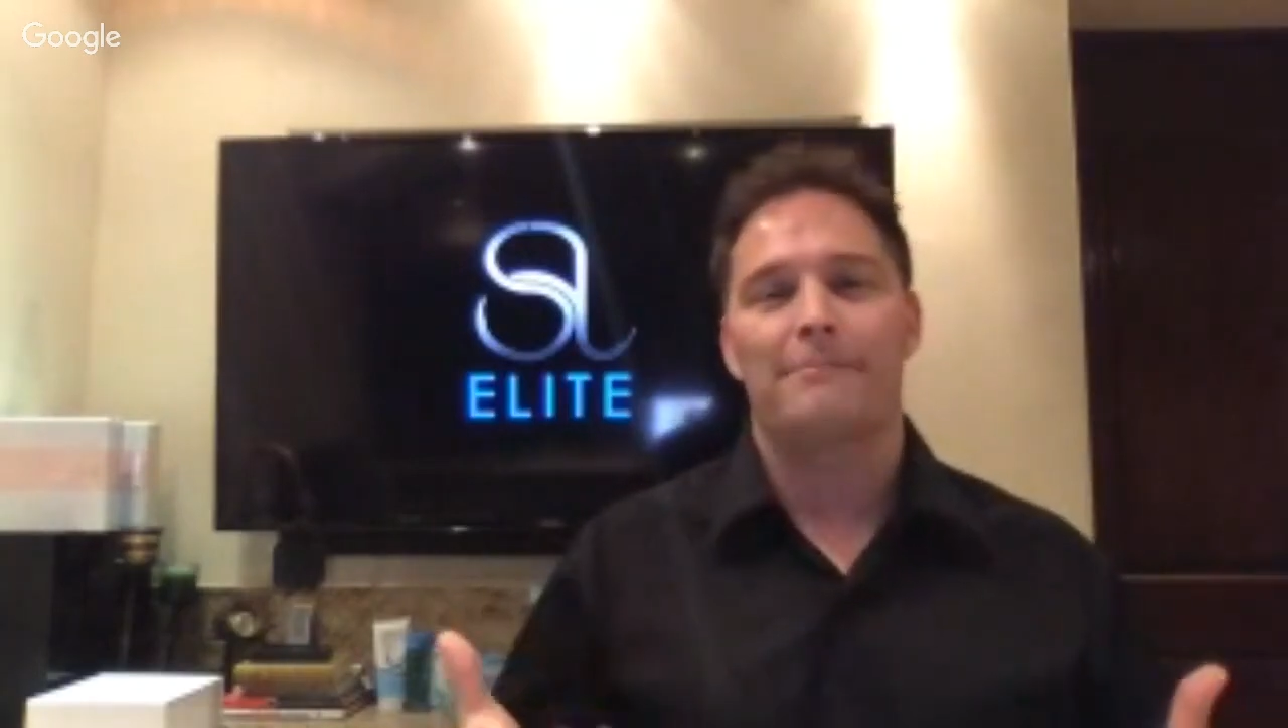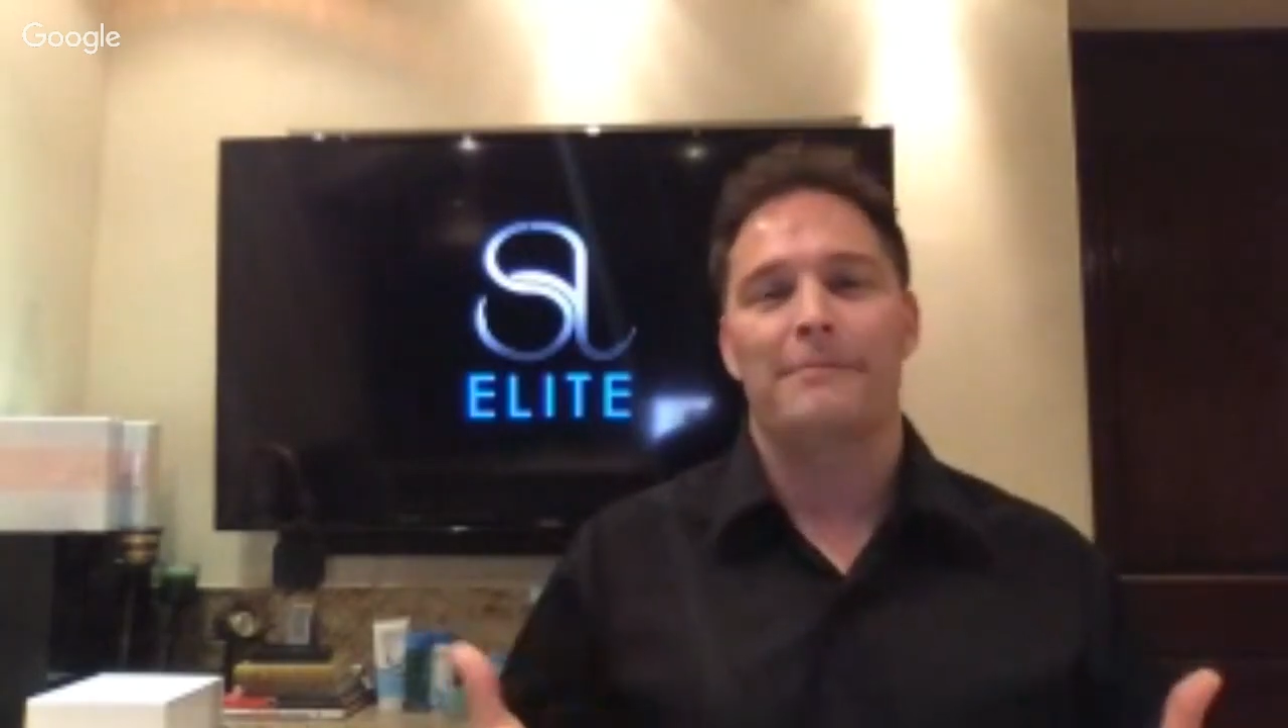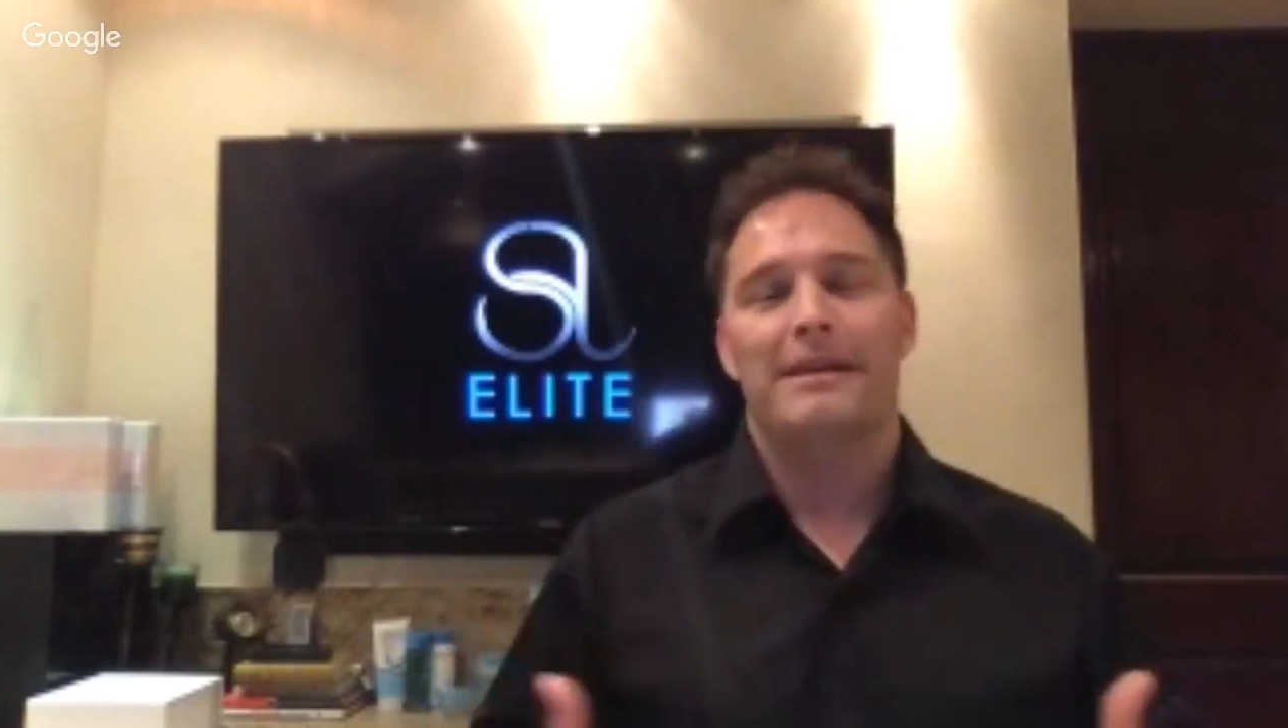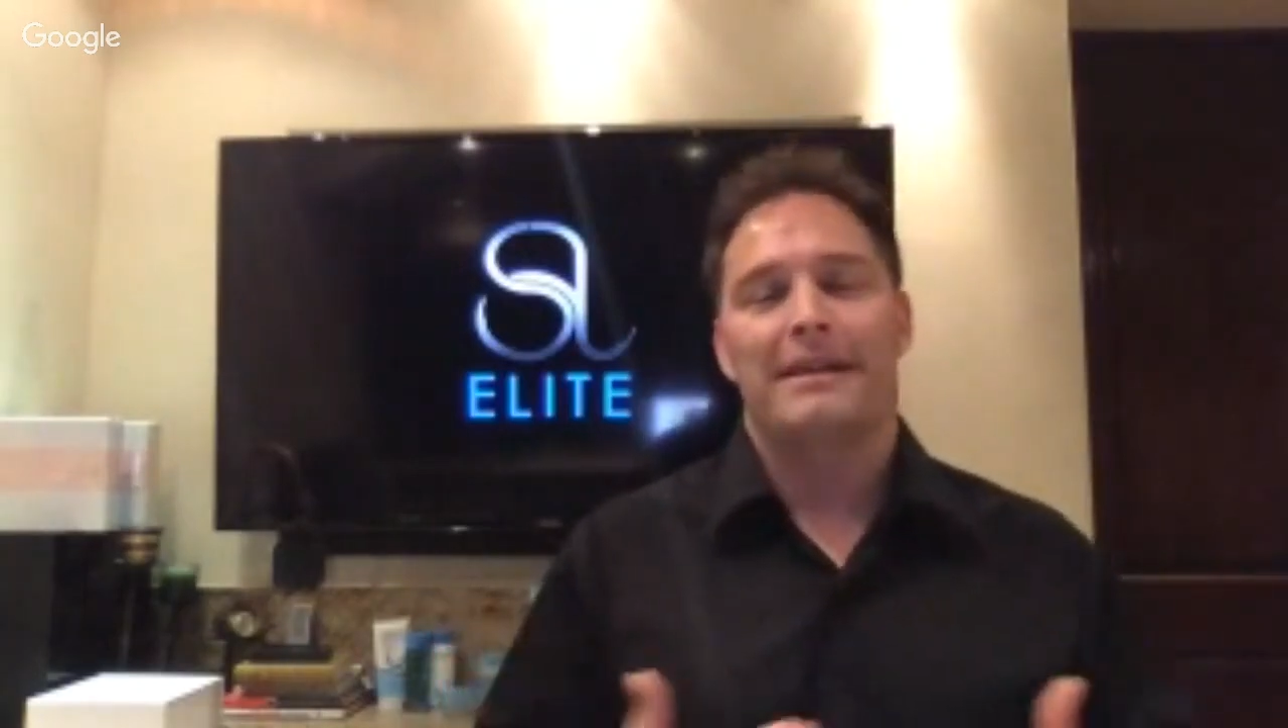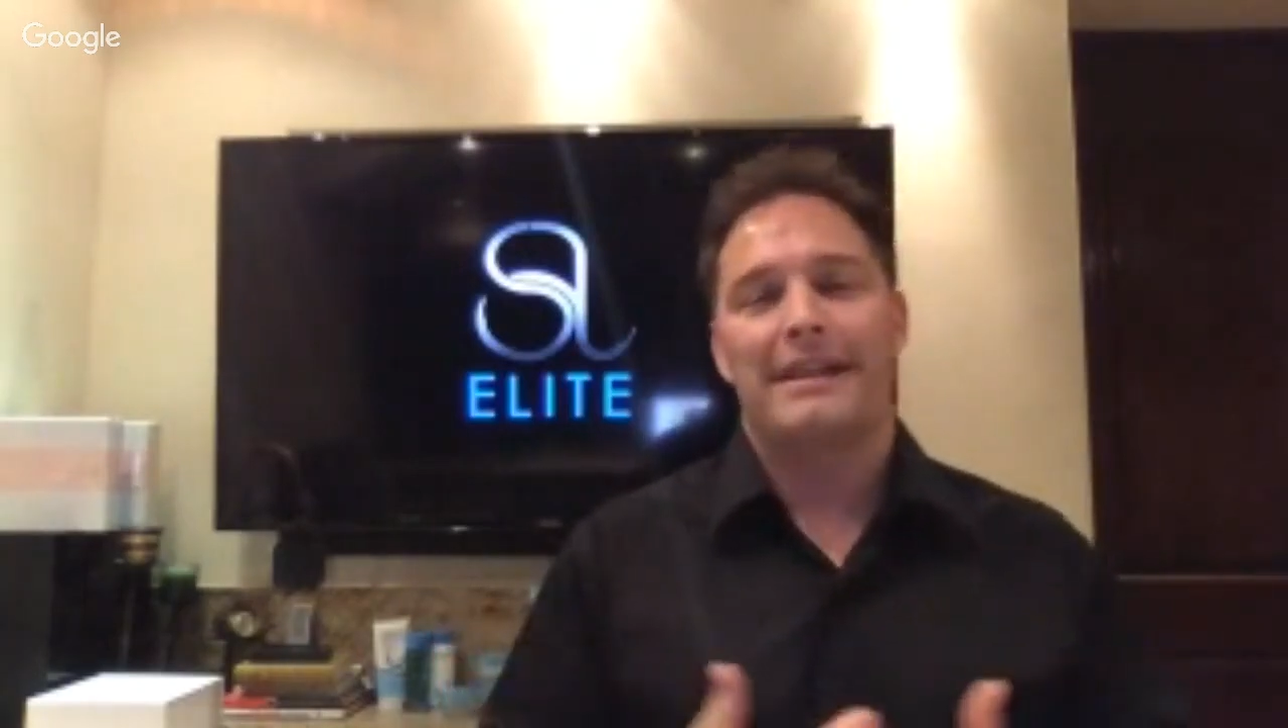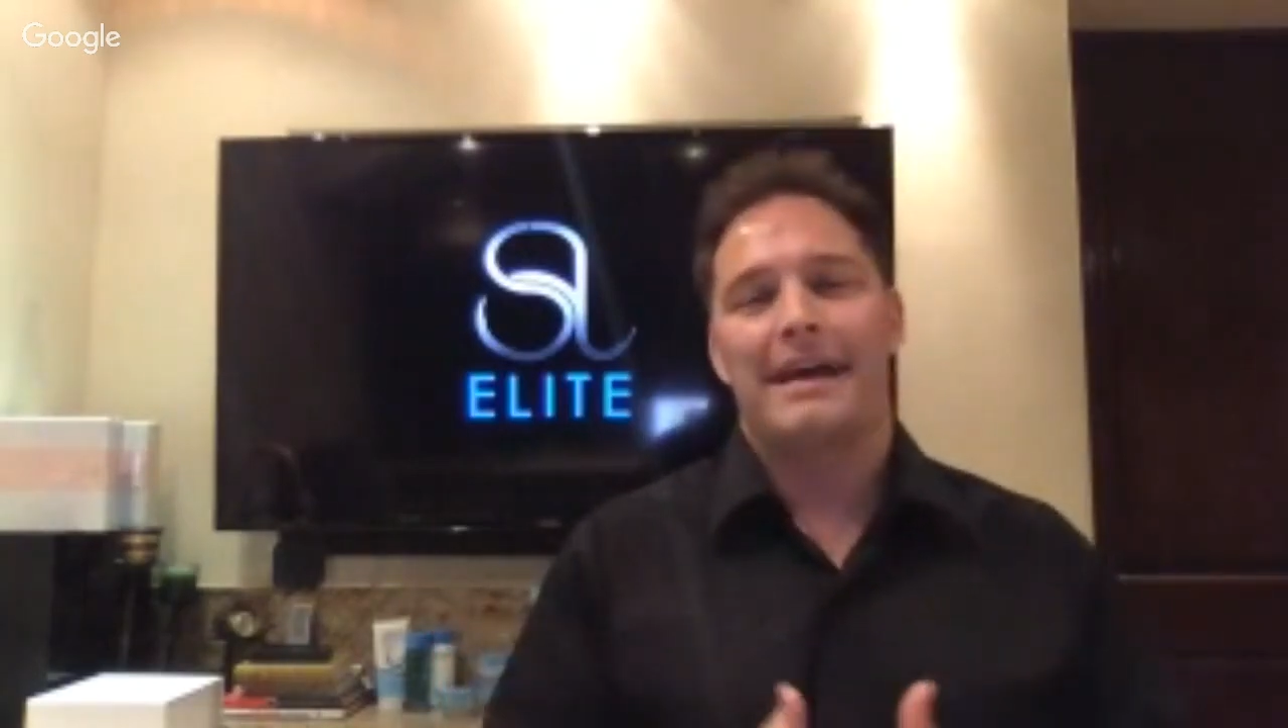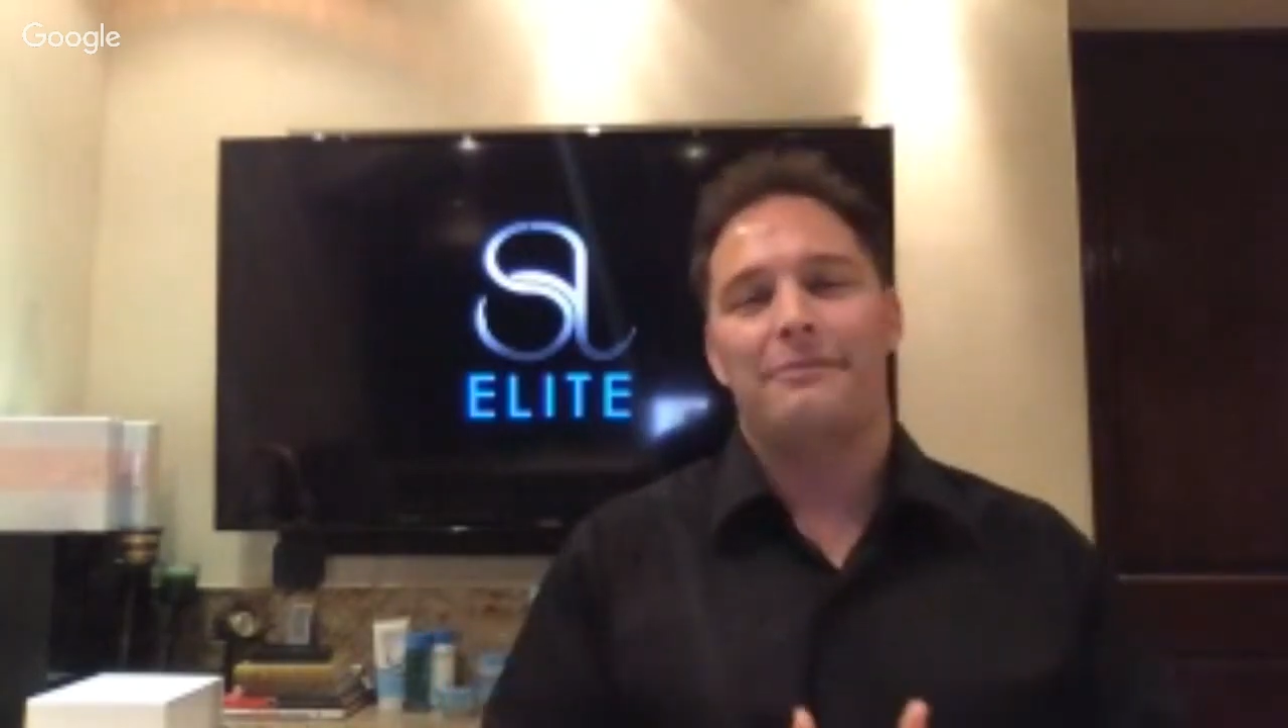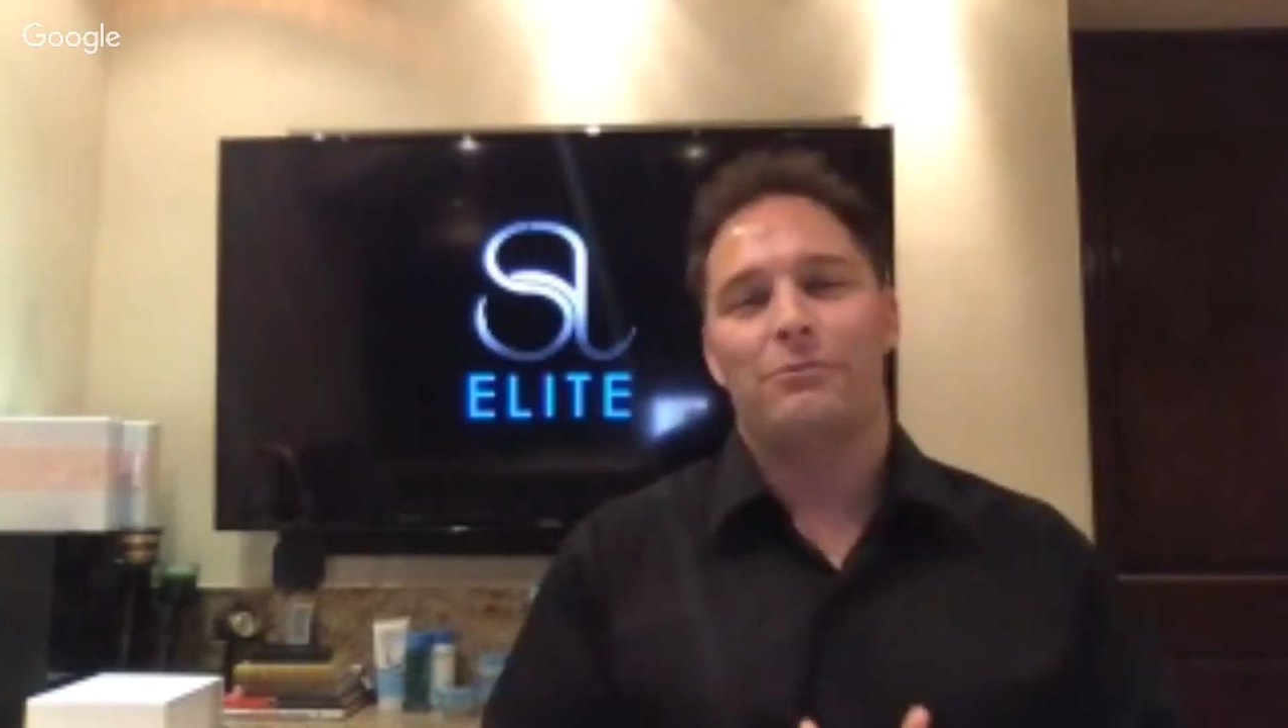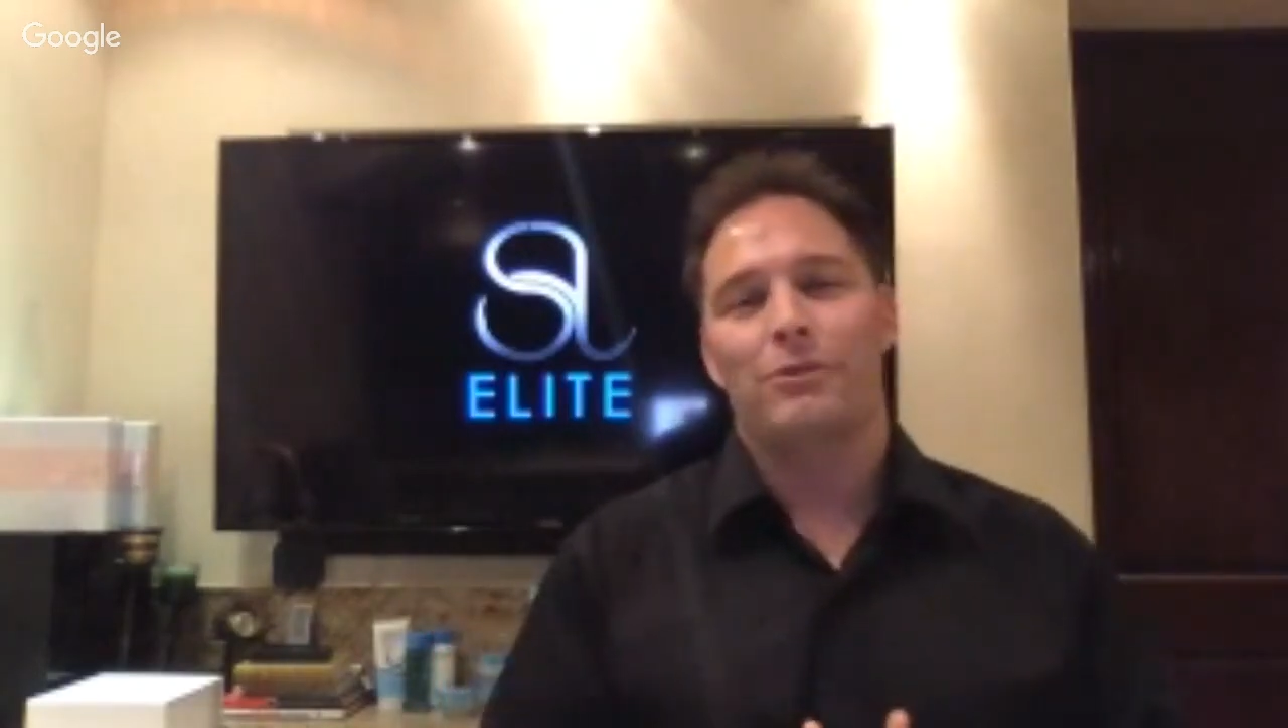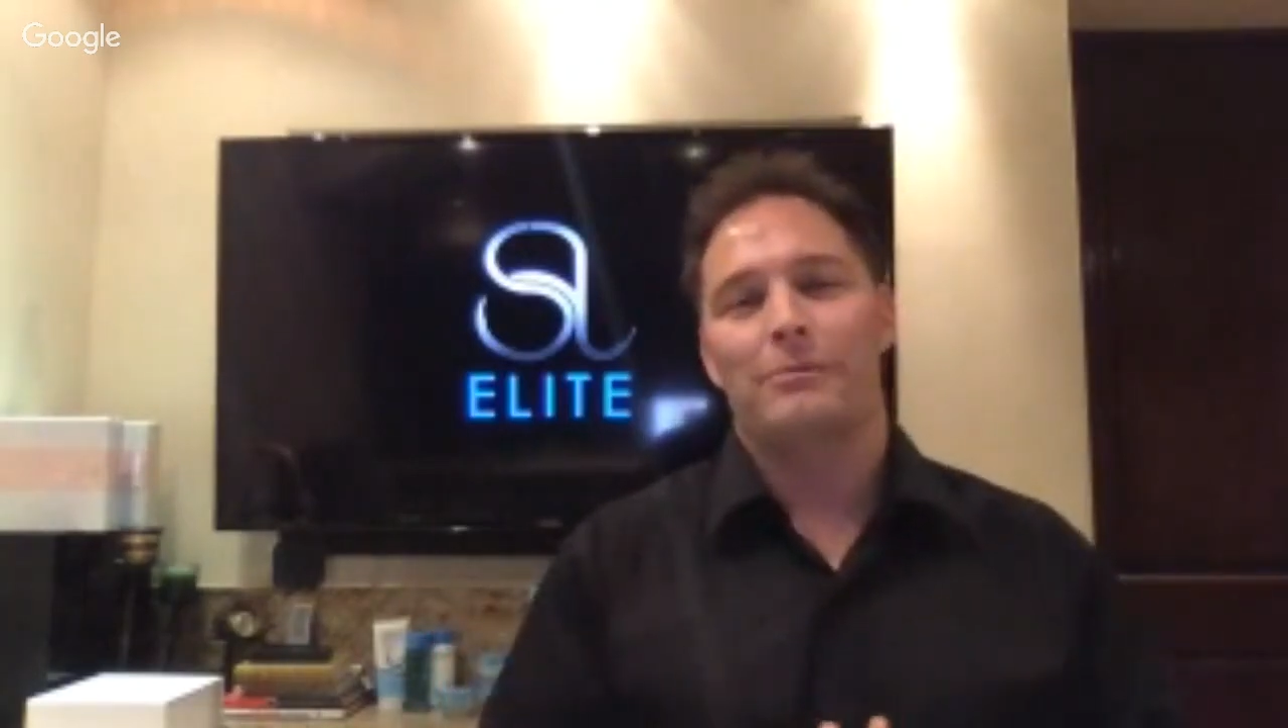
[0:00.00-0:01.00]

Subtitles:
that we're going to be